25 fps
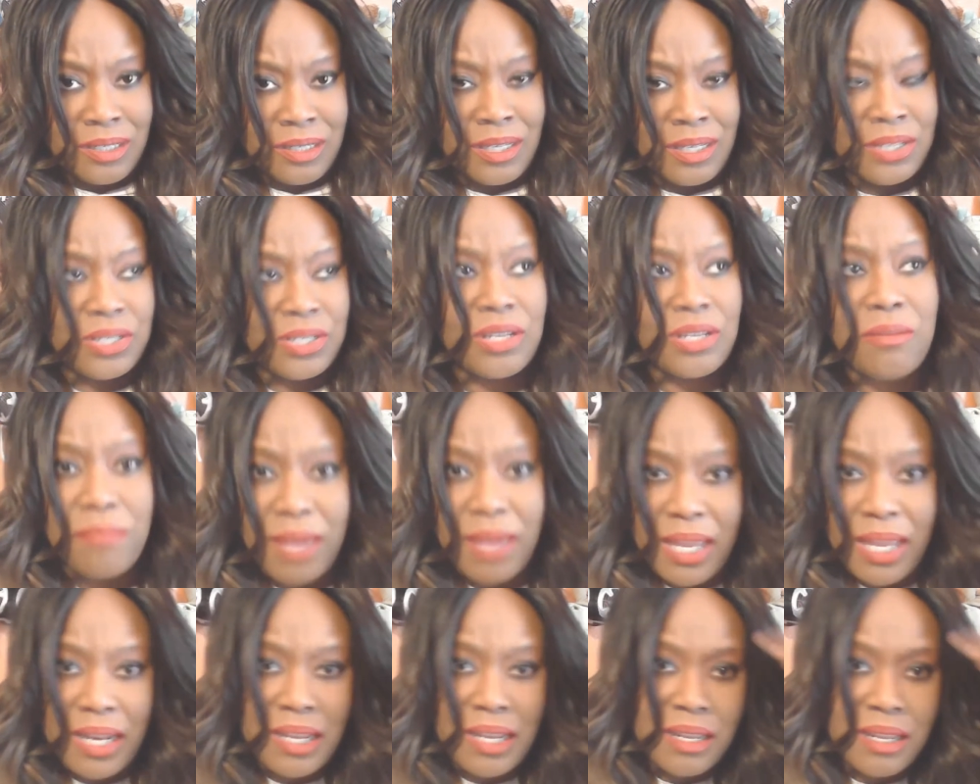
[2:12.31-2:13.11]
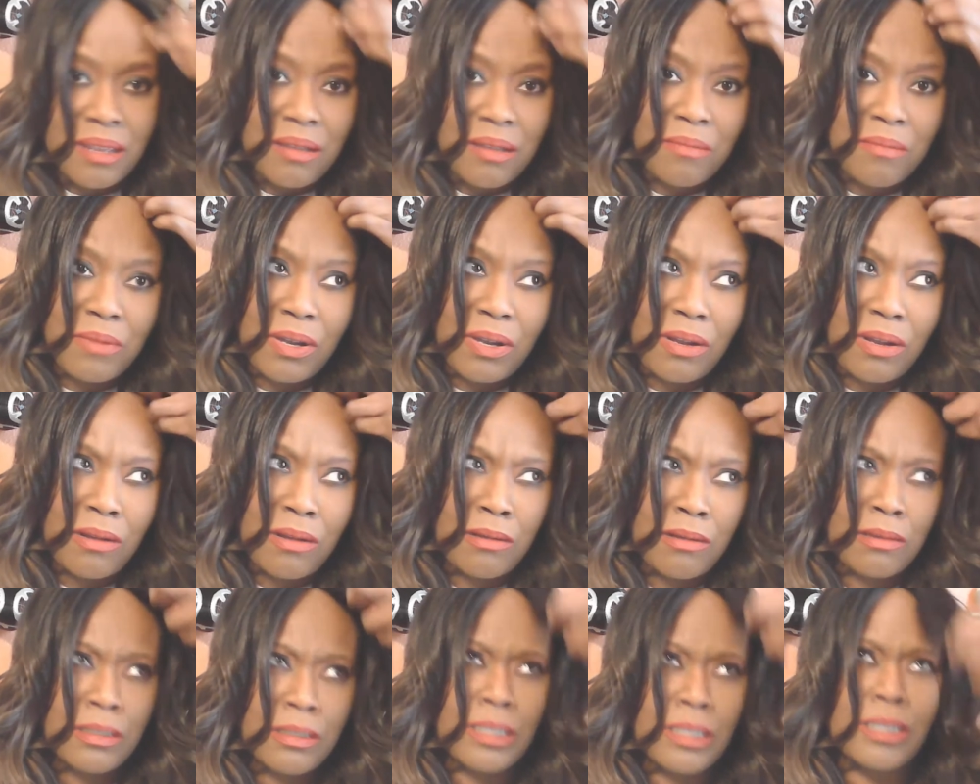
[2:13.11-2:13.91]
She met him
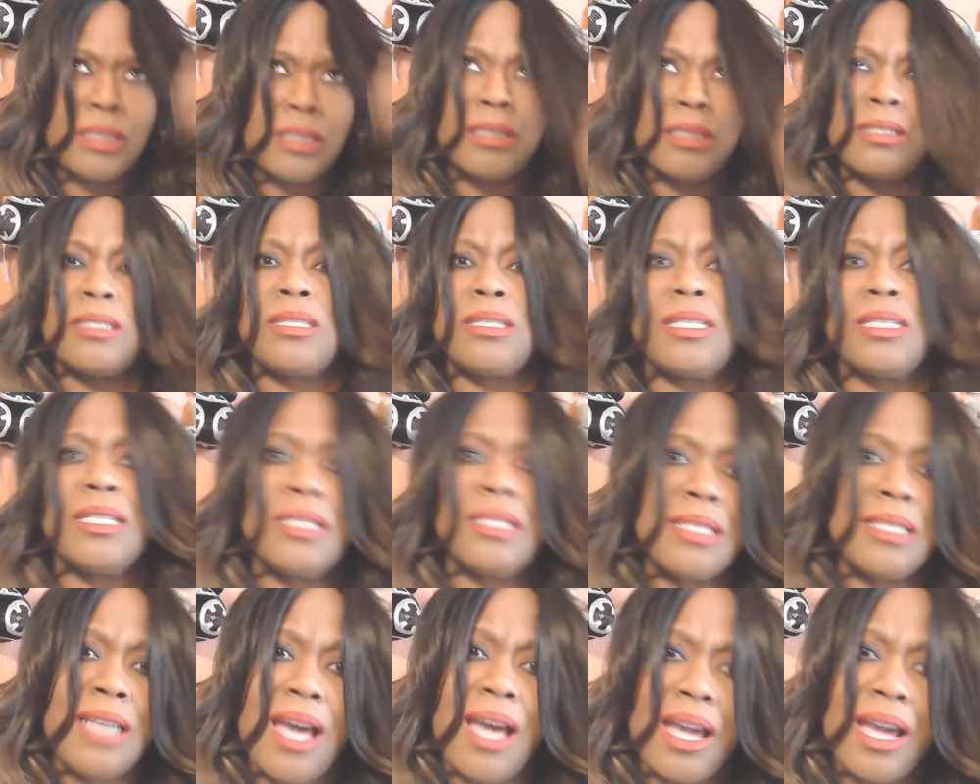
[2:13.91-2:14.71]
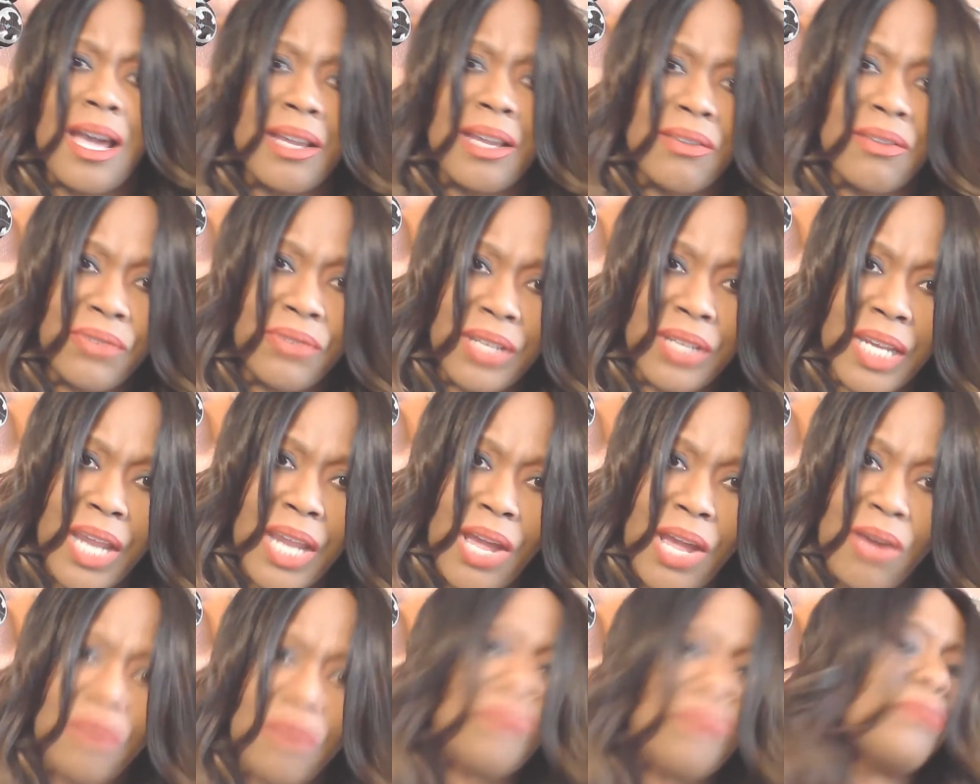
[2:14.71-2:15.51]
on a TikTok
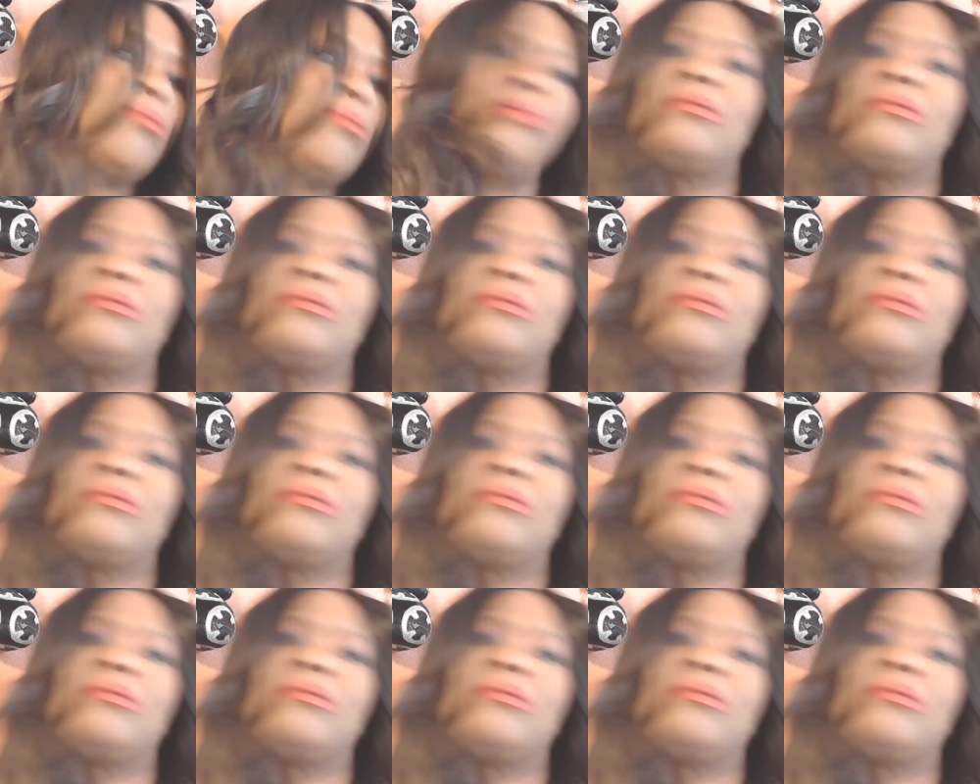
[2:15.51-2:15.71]
video.